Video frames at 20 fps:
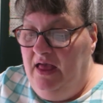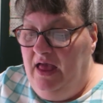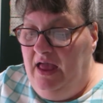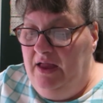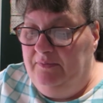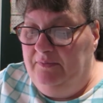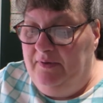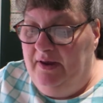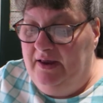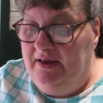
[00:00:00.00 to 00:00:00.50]

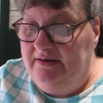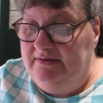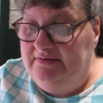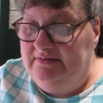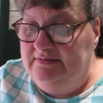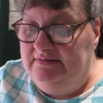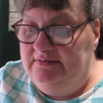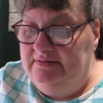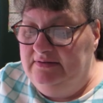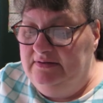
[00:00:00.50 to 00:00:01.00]
I
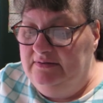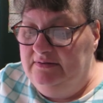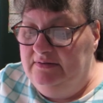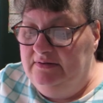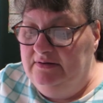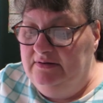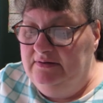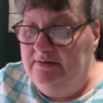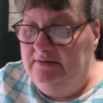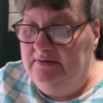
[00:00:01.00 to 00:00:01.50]
raise
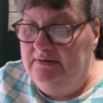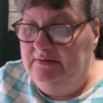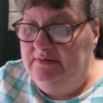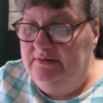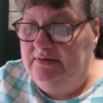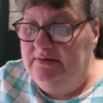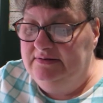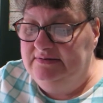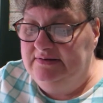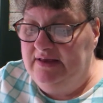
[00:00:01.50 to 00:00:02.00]

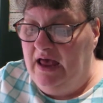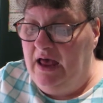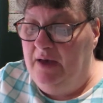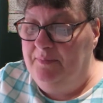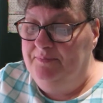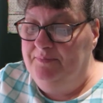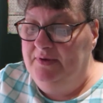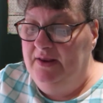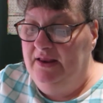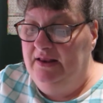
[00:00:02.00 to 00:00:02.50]
the
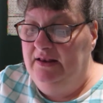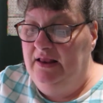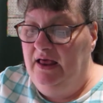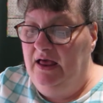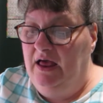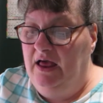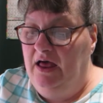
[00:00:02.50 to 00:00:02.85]
top knee